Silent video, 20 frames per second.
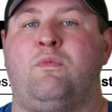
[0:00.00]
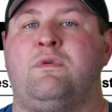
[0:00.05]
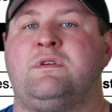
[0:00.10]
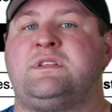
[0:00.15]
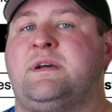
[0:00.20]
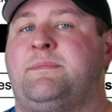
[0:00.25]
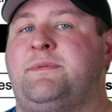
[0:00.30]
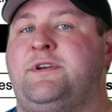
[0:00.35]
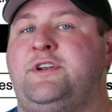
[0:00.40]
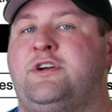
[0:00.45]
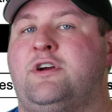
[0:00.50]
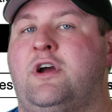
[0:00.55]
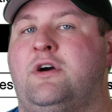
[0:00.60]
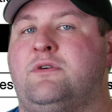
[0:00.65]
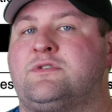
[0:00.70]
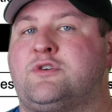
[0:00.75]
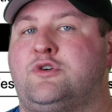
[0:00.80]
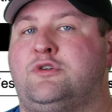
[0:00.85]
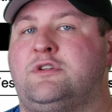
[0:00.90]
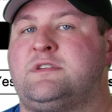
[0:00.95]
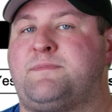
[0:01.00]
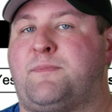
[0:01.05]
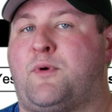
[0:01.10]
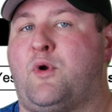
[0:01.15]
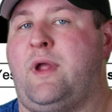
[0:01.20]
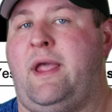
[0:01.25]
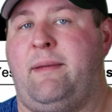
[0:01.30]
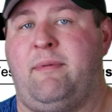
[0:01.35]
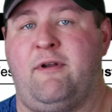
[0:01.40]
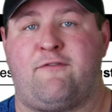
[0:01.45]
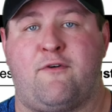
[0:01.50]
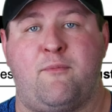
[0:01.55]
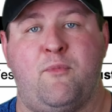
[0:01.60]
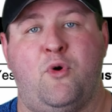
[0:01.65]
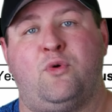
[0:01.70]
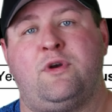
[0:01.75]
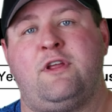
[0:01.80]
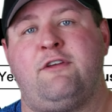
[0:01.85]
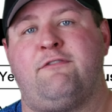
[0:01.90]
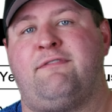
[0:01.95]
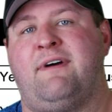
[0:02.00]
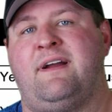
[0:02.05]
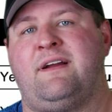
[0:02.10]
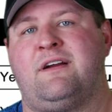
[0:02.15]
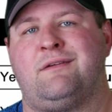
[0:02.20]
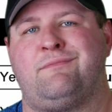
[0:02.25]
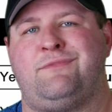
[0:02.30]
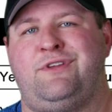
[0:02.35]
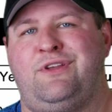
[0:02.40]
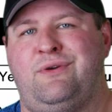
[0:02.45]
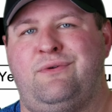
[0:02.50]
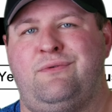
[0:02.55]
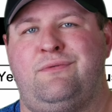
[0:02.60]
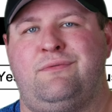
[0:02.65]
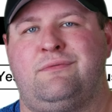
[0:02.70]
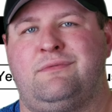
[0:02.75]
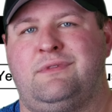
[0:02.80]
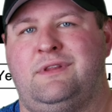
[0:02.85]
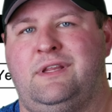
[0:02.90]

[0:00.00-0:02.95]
someone in your household is prohibited from owning a firearm,